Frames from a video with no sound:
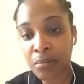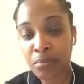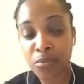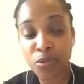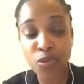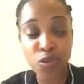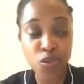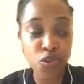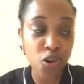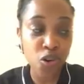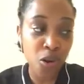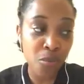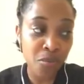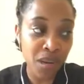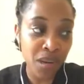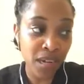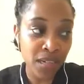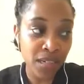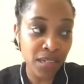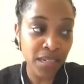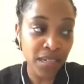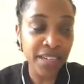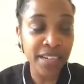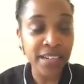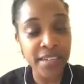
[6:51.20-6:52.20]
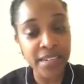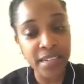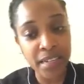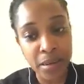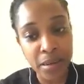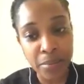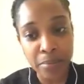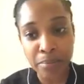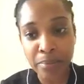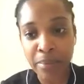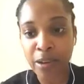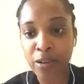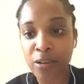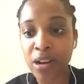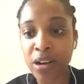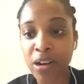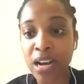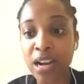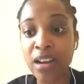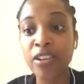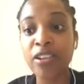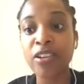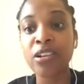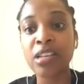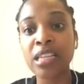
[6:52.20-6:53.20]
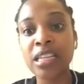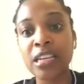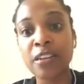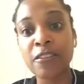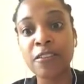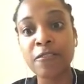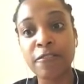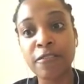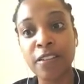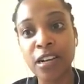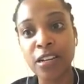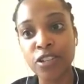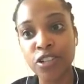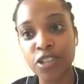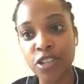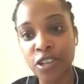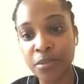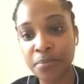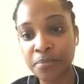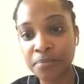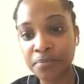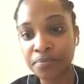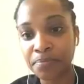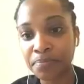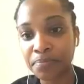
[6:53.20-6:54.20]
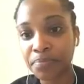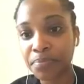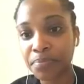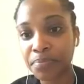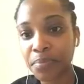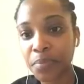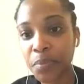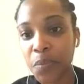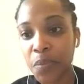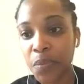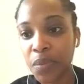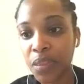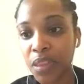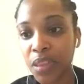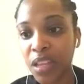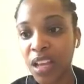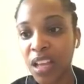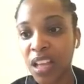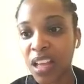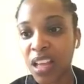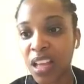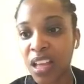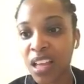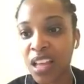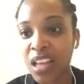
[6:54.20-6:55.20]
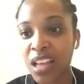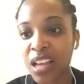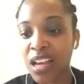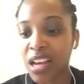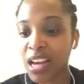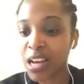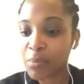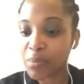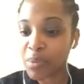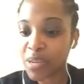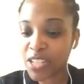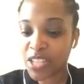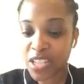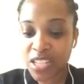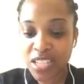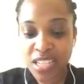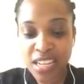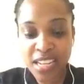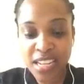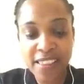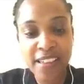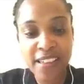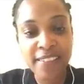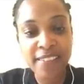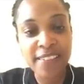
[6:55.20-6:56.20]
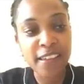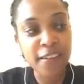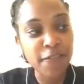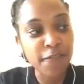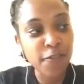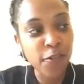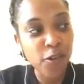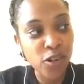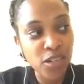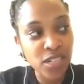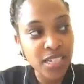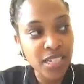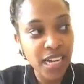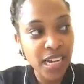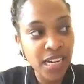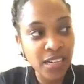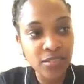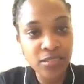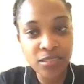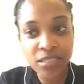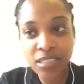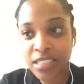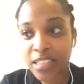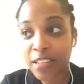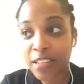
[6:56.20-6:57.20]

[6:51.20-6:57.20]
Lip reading: trauma and myocardial infarction. A patient said that they fell down.